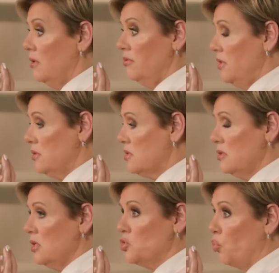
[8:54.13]

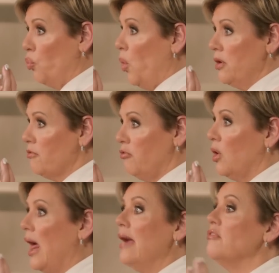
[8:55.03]
this wonderful
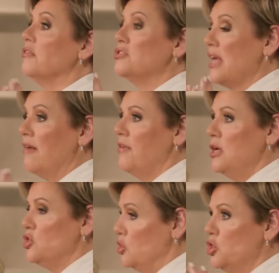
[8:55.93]
life of
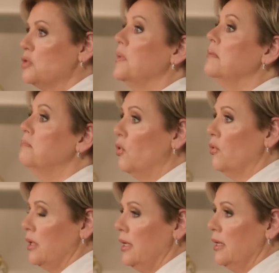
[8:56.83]
salvation, just being born
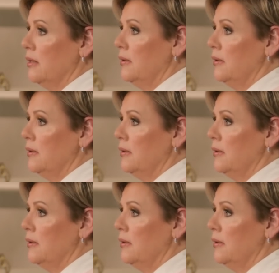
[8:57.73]
again.